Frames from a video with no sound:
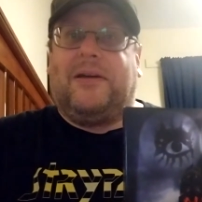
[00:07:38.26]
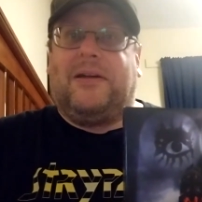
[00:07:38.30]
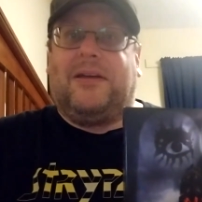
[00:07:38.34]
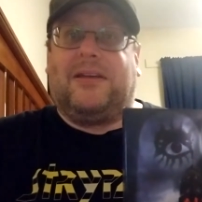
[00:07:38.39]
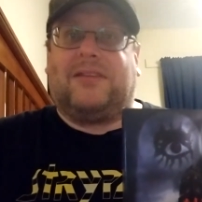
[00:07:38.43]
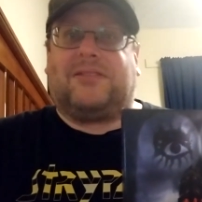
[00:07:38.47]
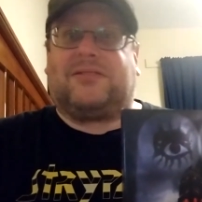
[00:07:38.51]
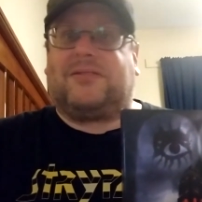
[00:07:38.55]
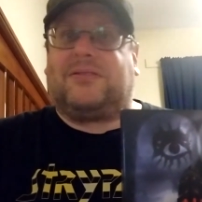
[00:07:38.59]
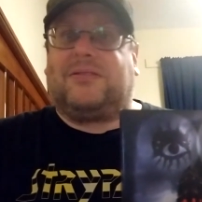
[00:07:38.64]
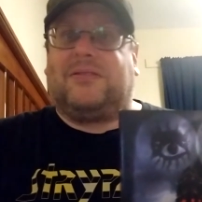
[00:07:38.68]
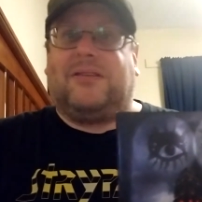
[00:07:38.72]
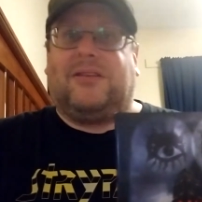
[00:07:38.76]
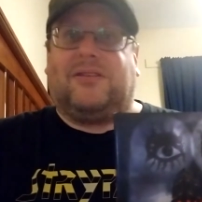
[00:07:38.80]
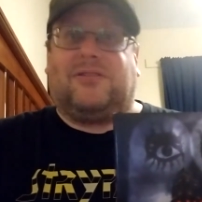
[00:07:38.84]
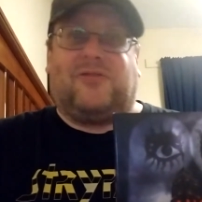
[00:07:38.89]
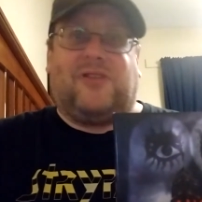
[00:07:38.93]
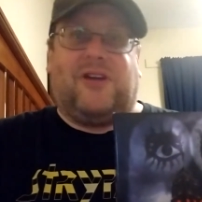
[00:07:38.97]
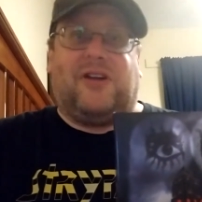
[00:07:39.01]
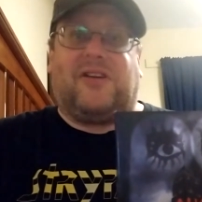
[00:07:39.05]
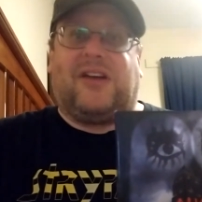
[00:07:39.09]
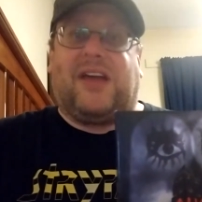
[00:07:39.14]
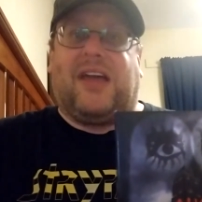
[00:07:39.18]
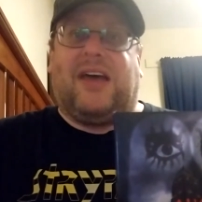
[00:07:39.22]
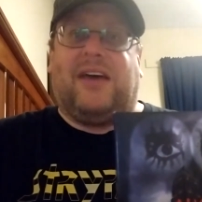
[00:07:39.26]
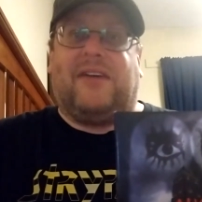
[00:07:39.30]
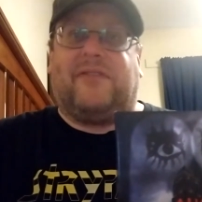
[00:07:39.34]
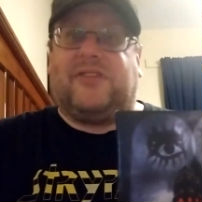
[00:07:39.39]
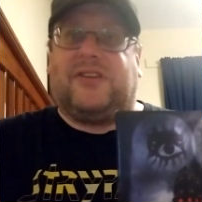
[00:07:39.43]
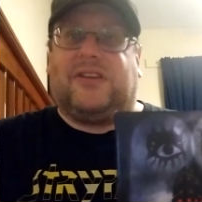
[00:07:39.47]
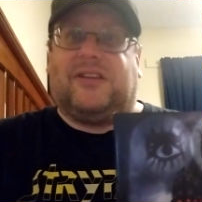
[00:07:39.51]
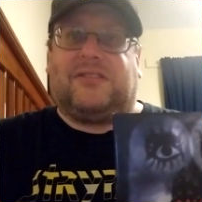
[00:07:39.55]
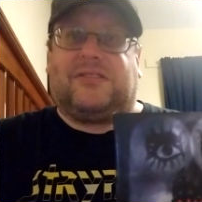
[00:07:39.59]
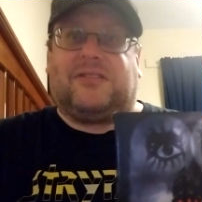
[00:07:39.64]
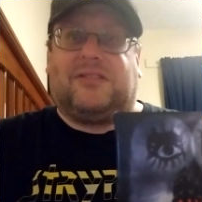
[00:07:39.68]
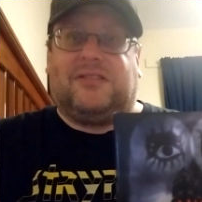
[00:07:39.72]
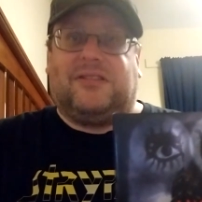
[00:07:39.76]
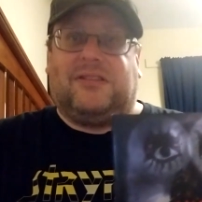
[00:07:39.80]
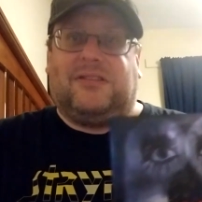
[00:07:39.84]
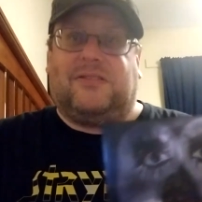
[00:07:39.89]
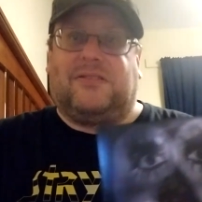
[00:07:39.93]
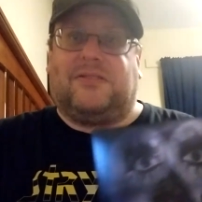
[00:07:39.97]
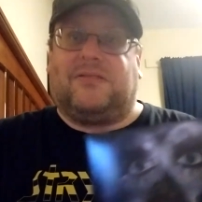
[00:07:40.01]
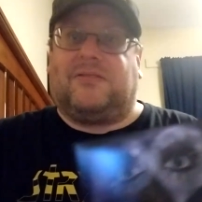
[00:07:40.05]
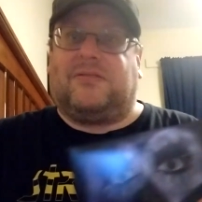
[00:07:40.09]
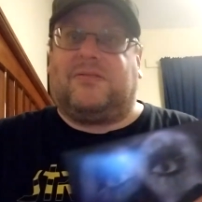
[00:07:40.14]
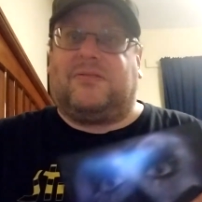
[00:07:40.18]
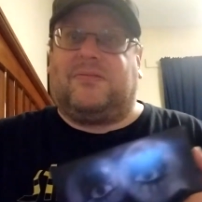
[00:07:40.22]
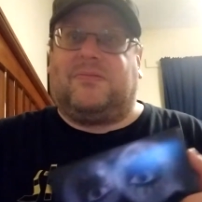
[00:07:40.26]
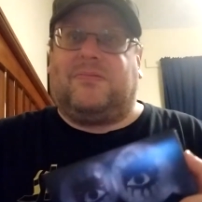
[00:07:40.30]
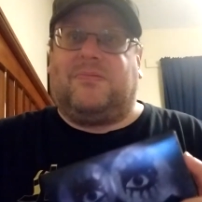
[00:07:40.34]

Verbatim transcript: It's is very evident in